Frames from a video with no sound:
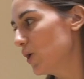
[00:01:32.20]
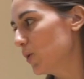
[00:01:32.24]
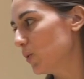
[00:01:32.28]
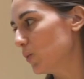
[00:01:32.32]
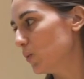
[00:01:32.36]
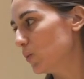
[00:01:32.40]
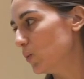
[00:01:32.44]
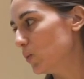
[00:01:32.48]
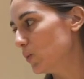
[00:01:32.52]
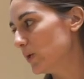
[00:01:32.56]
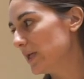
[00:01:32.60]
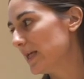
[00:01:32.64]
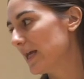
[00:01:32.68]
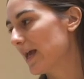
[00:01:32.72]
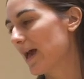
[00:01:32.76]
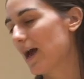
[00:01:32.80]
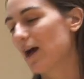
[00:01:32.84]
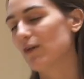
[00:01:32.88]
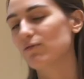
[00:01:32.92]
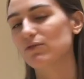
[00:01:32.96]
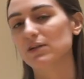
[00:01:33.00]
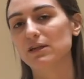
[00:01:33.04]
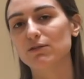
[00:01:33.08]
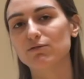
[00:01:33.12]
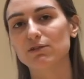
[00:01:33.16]
we
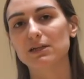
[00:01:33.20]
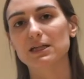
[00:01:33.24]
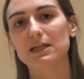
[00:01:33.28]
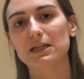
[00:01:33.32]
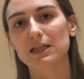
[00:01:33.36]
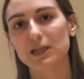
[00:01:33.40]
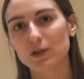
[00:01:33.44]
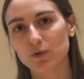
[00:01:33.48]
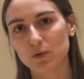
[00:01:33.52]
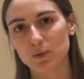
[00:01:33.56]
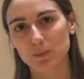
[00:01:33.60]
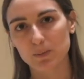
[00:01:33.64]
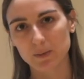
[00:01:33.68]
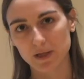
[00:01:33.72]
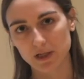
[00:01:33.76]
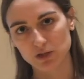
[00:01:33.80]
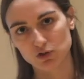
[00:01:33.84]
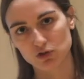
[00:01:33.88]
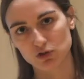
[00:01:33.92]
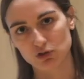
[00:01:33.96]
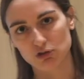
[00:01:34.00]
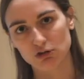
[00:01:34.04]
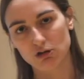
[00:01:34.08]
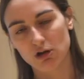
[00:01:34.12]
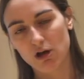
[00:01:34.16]
have an even clearer
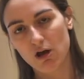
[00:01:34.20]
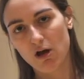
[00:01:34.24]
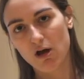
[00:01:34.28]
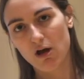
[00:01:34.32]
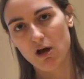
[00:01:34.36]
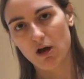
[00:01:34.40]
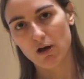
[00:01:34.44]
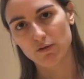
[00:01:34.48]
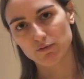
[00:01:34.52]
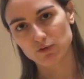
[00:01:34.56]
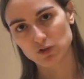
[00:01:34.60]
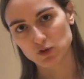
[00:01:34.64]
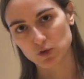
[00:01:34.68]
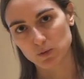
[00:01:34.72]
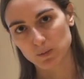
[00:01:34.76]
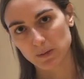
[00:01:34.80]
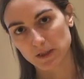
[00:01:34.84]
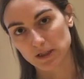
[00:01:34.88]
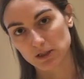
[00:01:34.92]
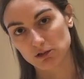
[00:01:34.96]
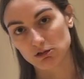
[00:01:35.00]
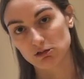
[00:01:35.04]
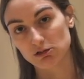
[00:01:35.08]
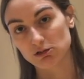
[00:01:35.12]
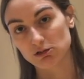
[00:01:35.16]
picture of the spindle.